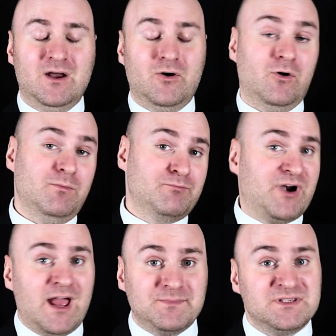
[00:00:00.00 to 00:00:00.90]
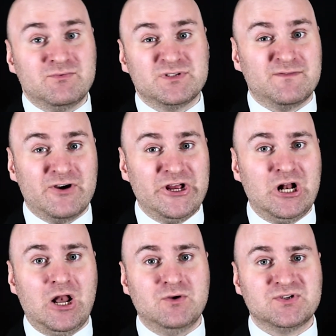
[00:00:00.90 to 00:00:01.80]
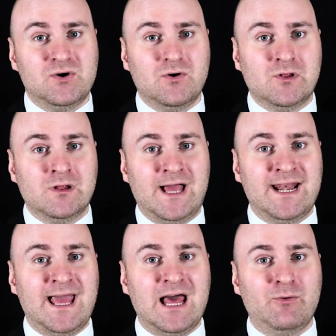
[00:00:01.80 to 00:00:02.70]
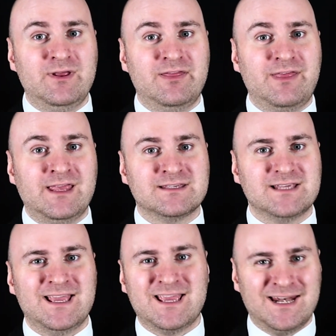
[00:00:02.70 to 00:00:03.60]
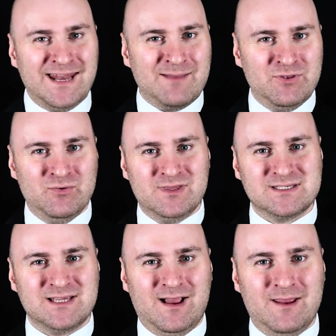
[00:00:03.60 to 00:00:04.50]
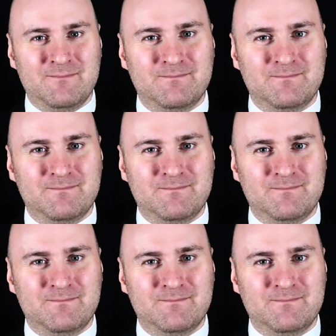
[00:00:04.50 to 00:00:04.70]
Or perhaps it was a very close call and Halloween thinks it can nab you this time.